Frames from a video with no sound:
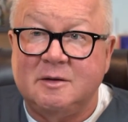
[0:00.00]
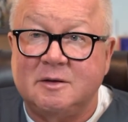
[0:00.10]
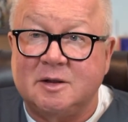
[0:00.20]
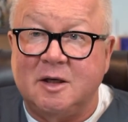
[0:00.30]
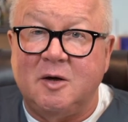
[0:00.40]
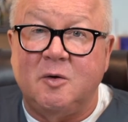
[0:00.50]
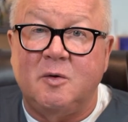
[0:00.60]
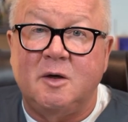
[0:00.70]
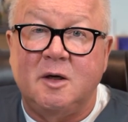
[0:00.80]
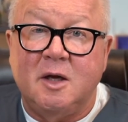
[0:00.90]
So
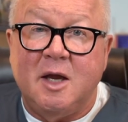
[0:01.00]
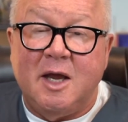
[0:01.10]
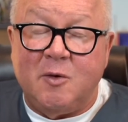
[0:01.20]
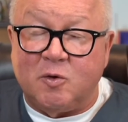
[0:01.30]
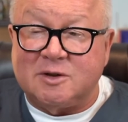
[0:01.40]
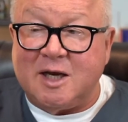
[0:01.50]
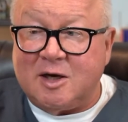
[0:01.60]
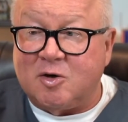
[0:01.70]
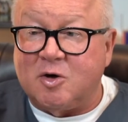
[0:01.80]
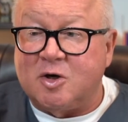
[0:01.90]
it will take
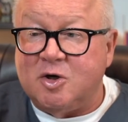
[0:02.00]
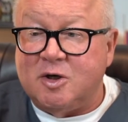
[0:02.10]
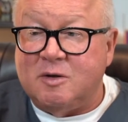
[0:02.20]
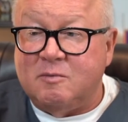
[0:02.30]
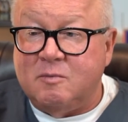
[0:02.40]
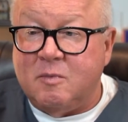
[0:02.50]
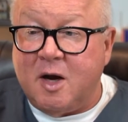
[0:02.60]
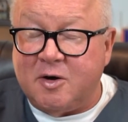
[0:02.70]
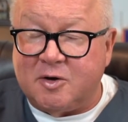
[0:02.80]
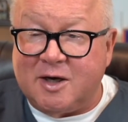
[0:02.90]
her a good
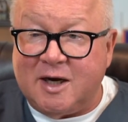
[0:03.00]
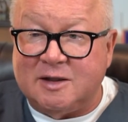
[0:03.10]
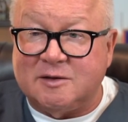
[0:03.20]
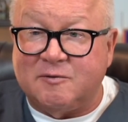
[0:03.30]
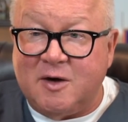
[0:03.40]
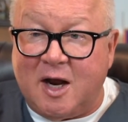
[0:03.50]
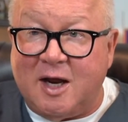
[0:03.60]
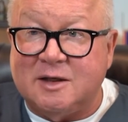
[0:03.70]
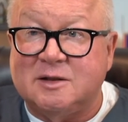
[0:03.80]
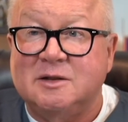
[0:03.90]
100 days, if
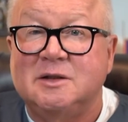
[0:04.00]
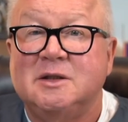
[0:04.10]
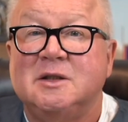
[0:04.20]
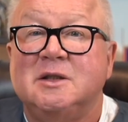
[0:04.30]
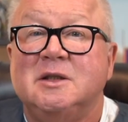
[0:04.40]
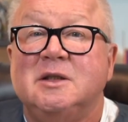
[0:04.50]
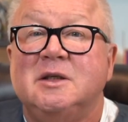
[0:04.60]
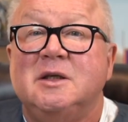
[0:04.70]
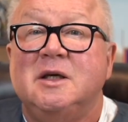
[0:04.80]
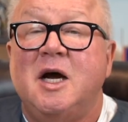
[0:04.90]
not
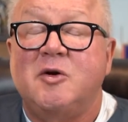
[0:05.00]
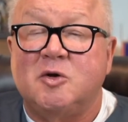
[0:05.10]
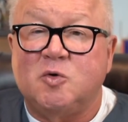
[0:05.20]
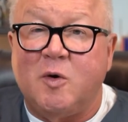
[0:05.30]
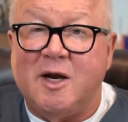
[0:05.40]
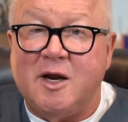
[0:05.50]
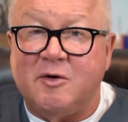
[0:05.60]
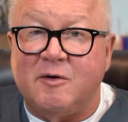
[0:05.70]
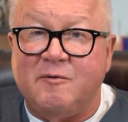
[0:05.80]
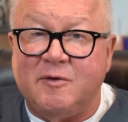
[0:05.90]
120,
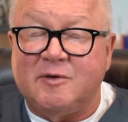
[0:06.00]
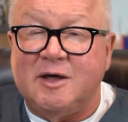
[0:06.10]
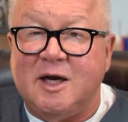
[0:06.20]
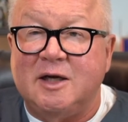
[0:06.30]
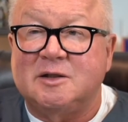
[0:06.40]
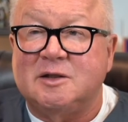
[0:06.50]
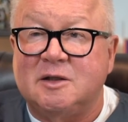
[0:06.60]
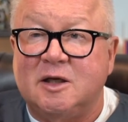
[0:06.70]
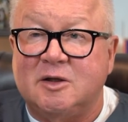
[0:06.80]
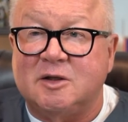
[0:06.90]
150 days to
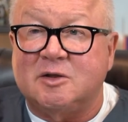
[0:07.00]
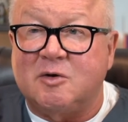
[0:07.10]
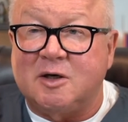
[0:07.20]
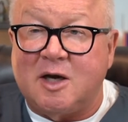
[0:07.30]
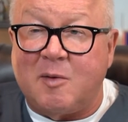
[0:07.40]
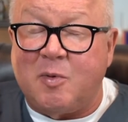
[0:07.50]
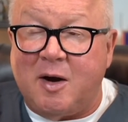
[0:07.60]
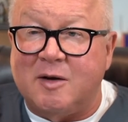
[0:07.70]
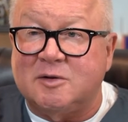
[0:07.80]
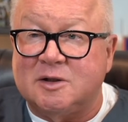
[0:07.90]
get this corrected. I'd
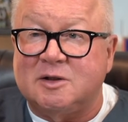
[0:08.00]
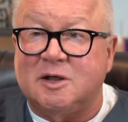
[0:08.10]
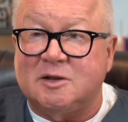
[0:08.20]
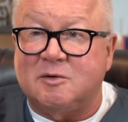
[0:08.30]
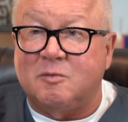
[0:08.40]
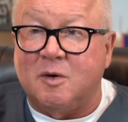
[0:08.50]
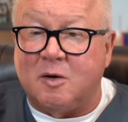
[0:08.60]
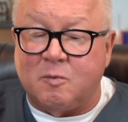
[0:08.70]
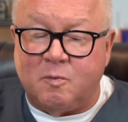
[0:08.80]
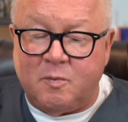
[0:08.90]
probably suggest a,
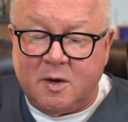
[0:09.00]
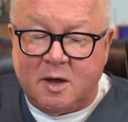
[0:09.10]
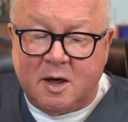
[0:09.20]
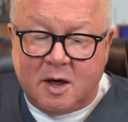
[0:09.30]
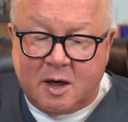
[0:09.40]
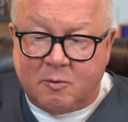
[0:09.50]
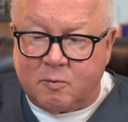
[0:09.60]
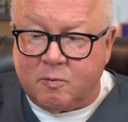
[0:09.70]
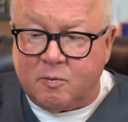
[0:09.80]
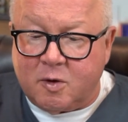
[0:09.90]
a, a, a
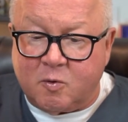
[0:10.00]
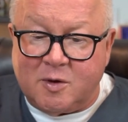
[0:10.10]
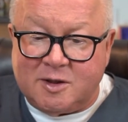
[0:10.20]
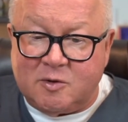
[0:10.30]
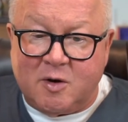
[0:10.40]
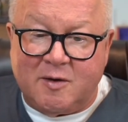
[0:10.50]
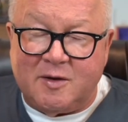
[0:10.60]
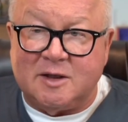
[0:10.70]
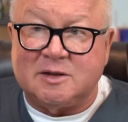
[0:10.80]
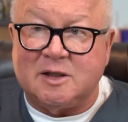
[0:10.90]
redo on this.